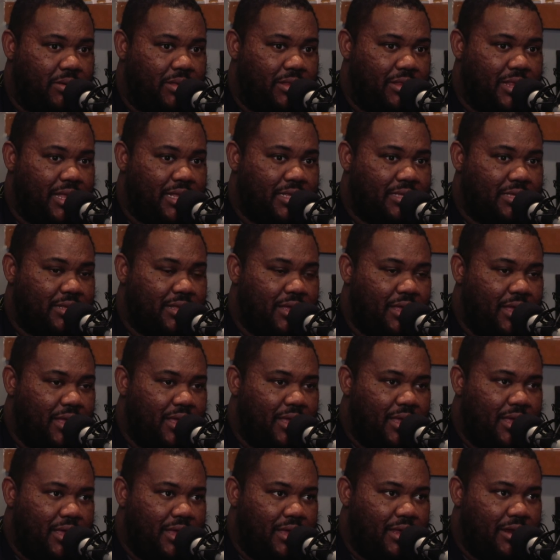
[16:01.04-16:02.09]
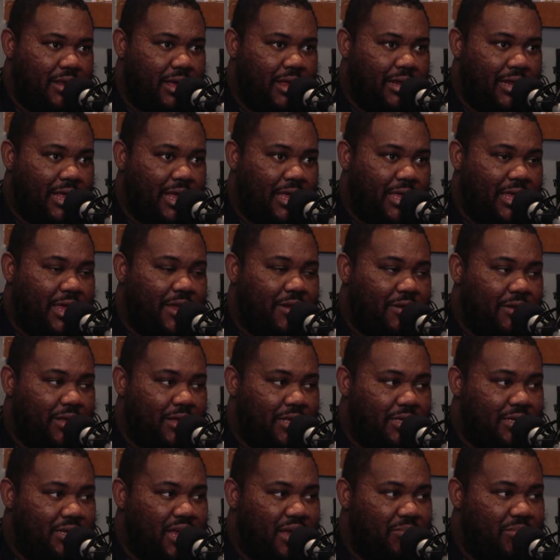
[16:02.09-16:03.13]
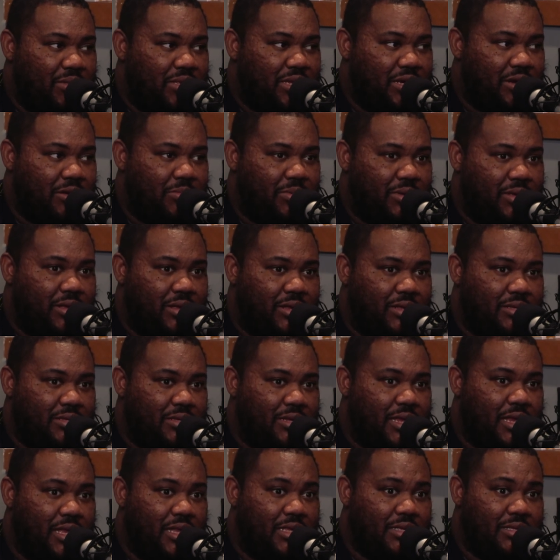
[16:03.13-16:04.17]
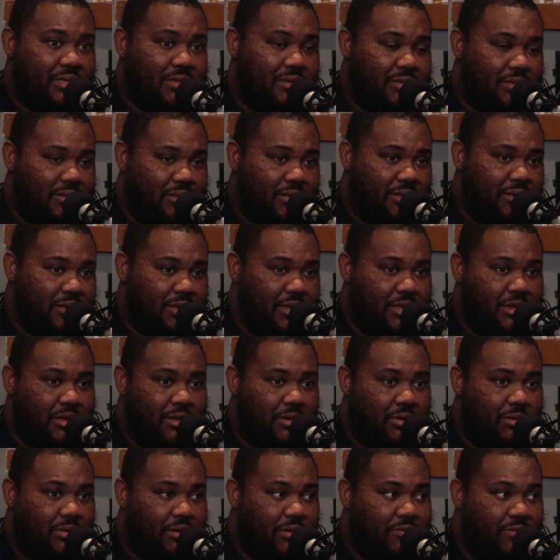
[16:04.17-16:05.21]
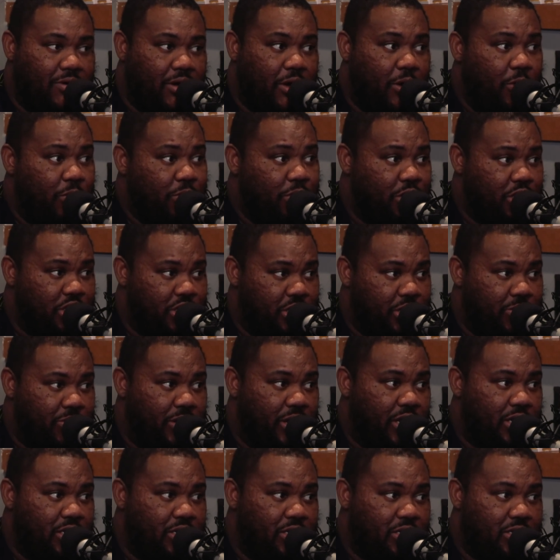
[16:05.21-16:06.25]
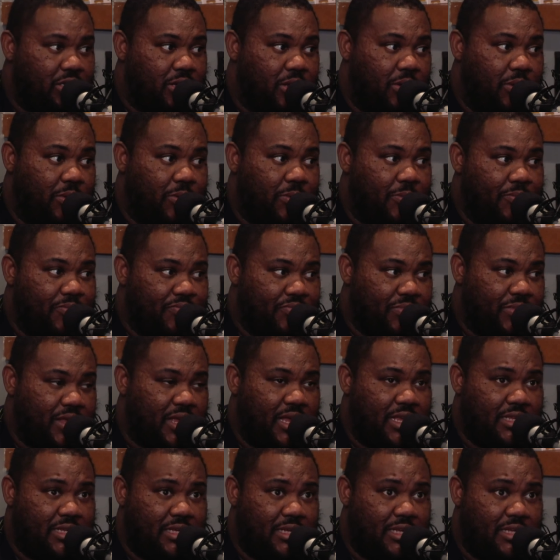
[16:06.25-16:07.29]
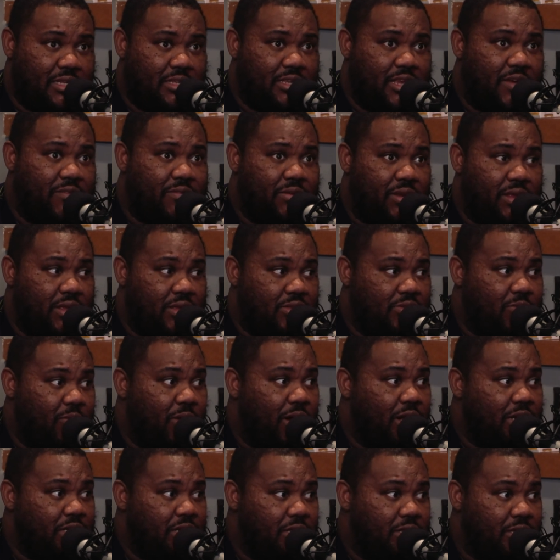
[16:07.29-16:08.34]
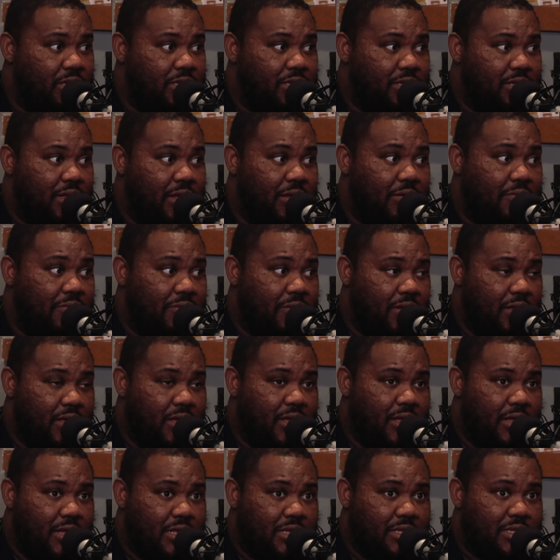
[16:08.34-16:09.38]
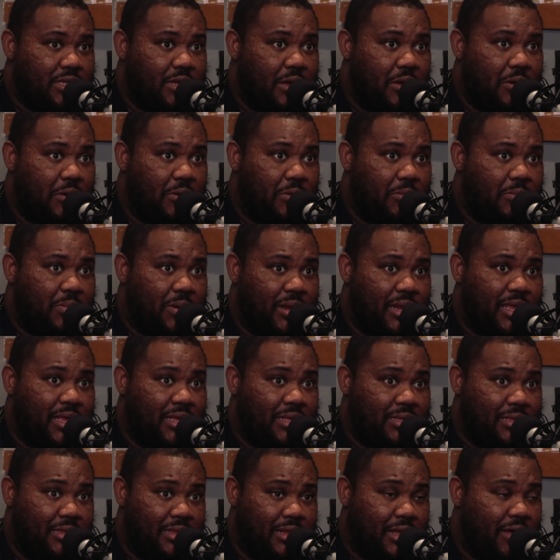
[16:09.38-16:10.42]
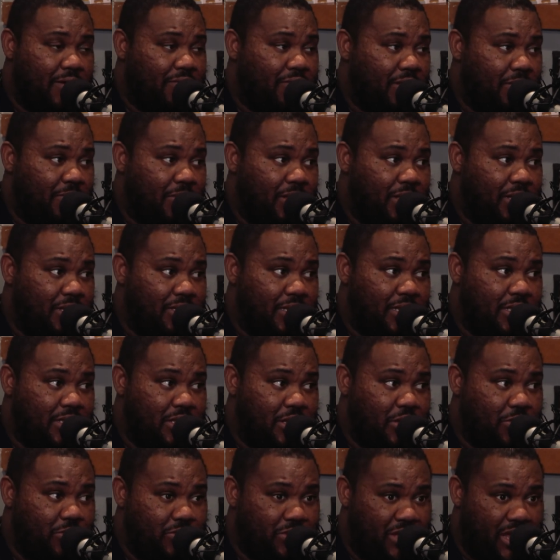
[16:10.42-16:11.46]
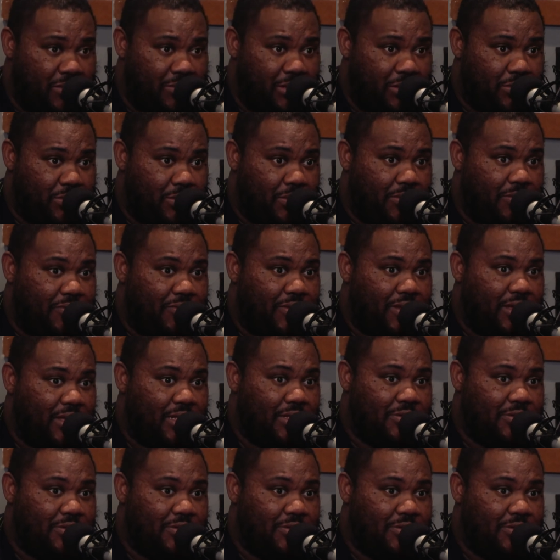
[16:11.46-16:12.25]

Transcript: that's. I like hearing his commentary because he's, of an older generation. So he's in his 70s watching this stuff. So, but he loved it because he's a huge Game of Thrones fan.